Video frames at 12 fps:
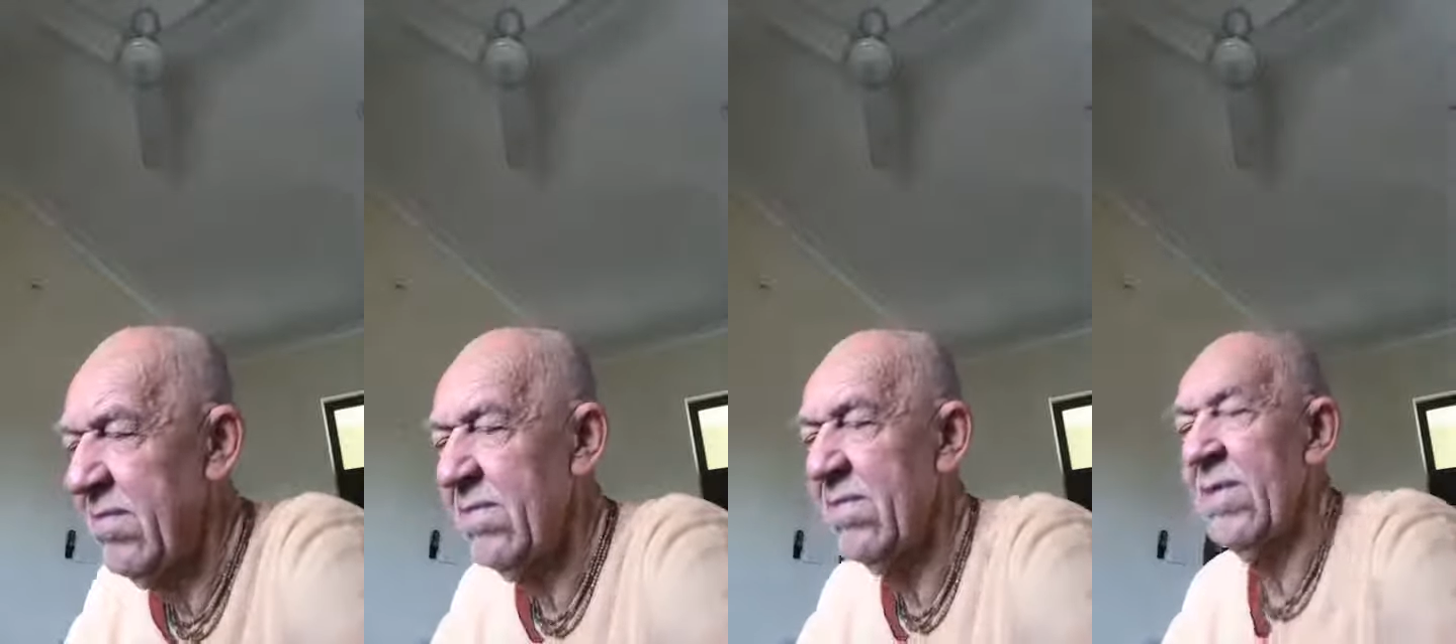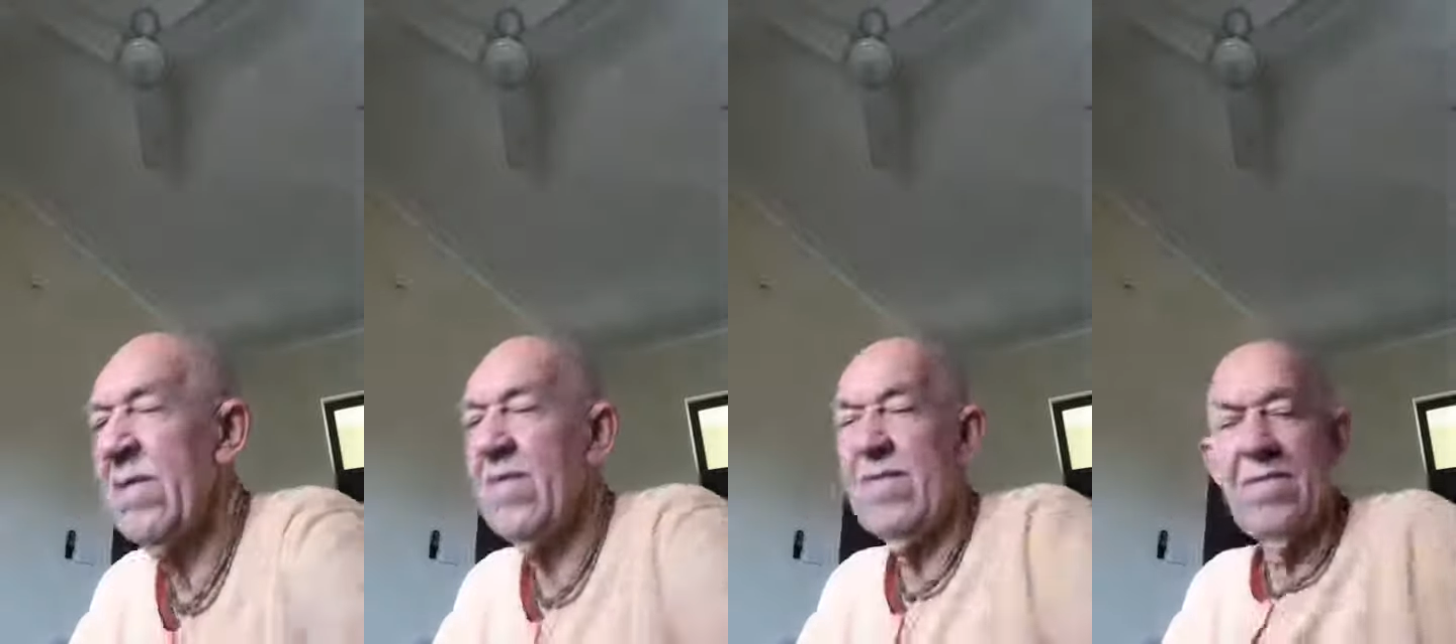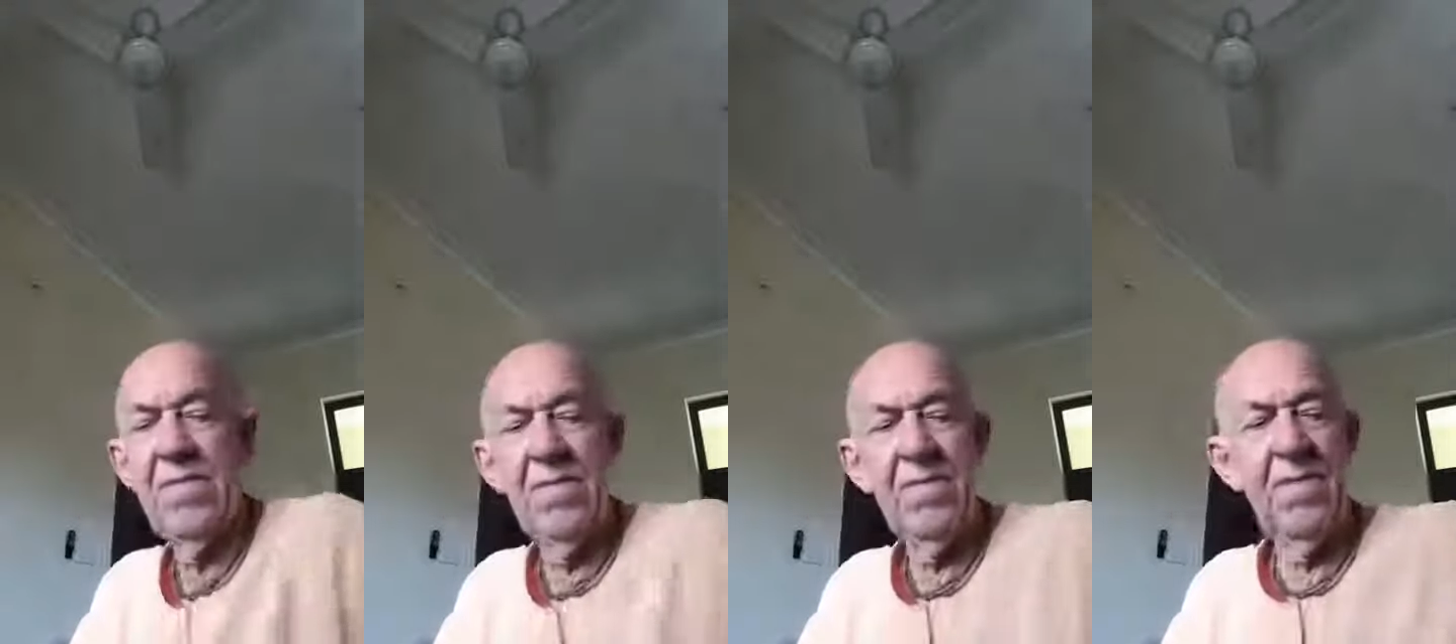Anka
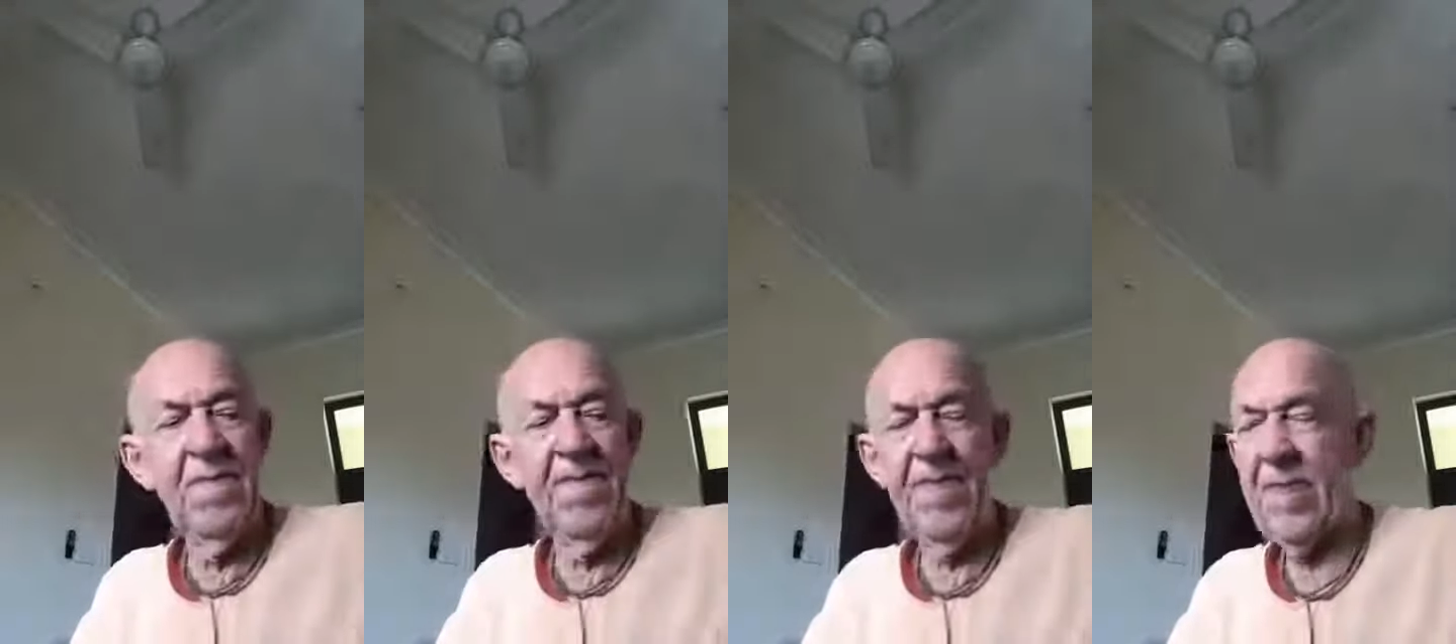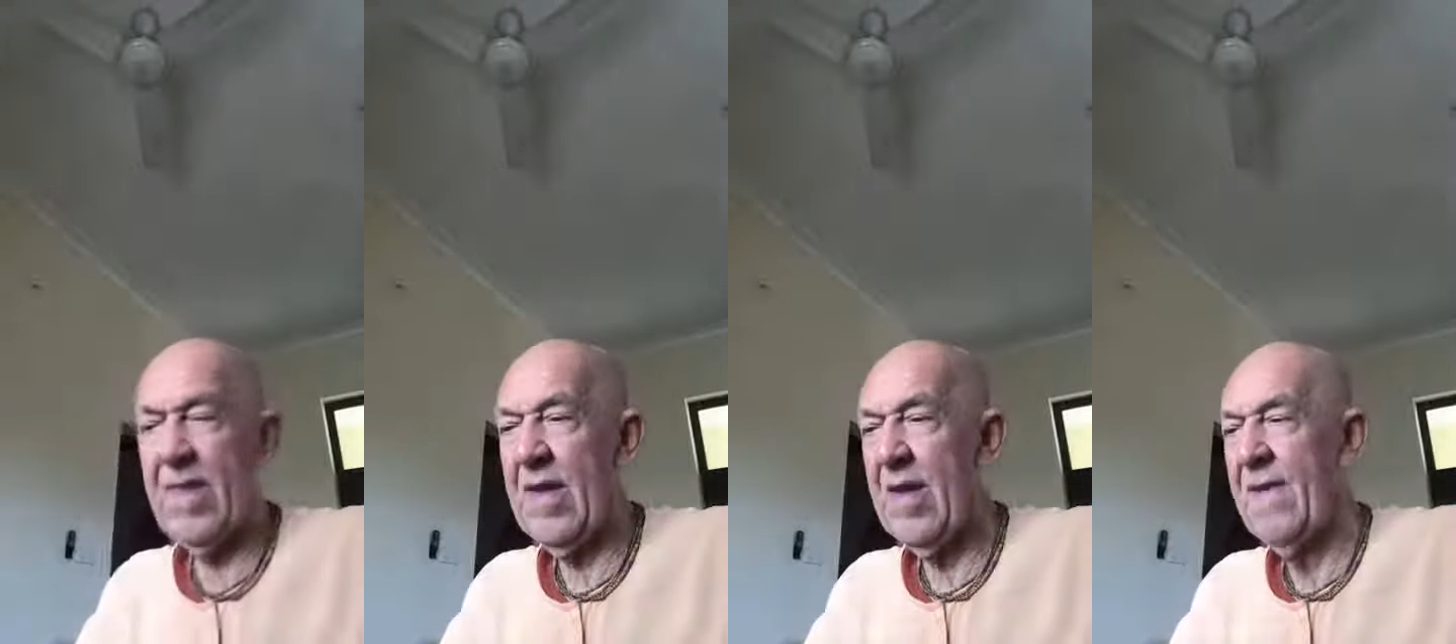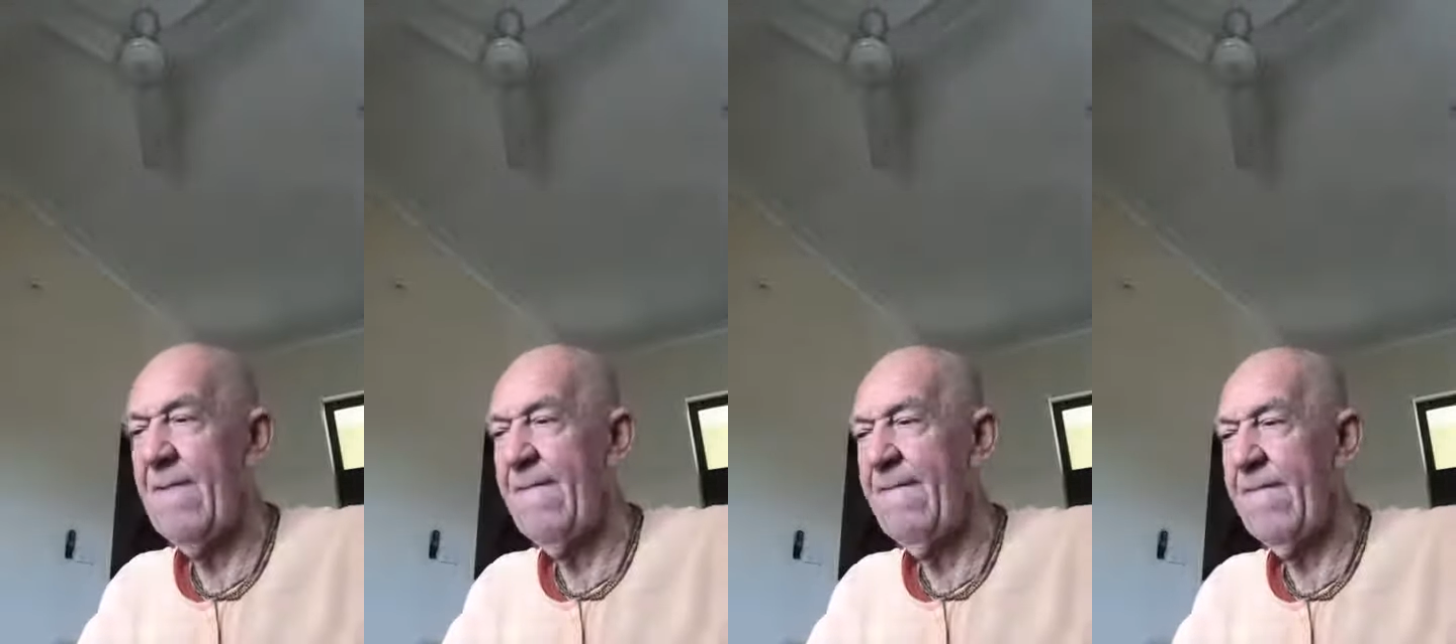Maharaj, Hare
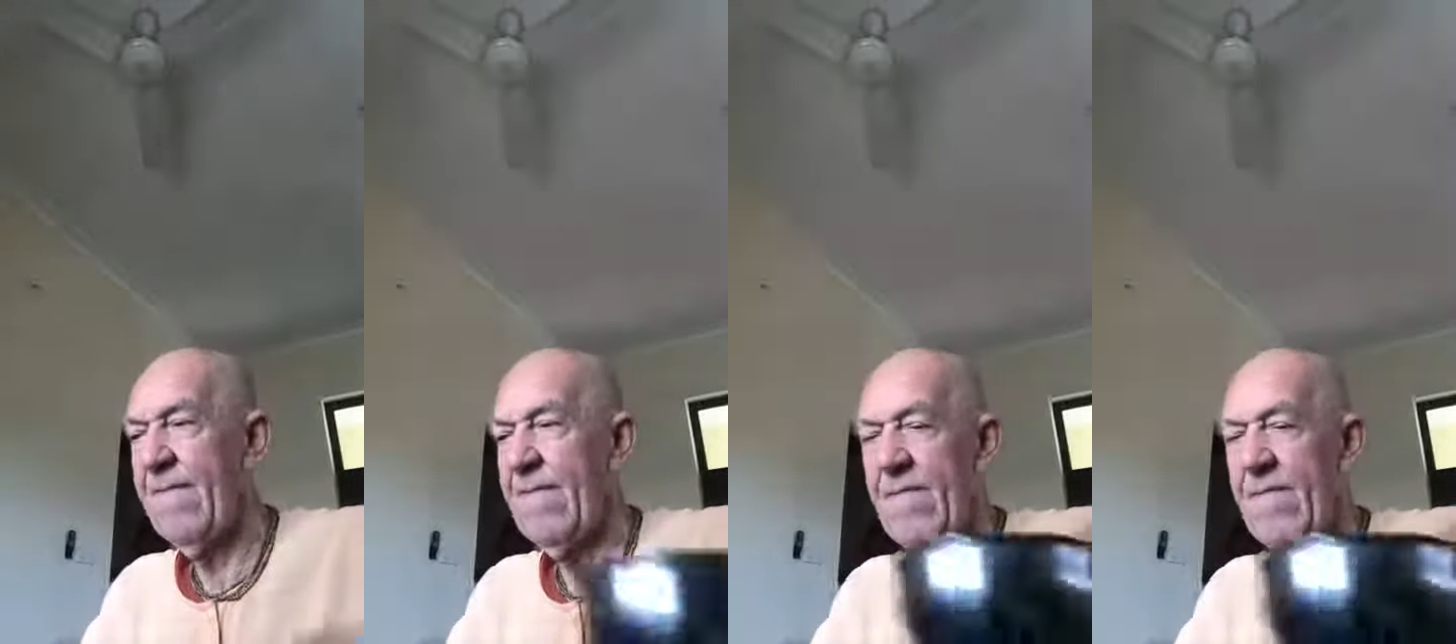Krishna,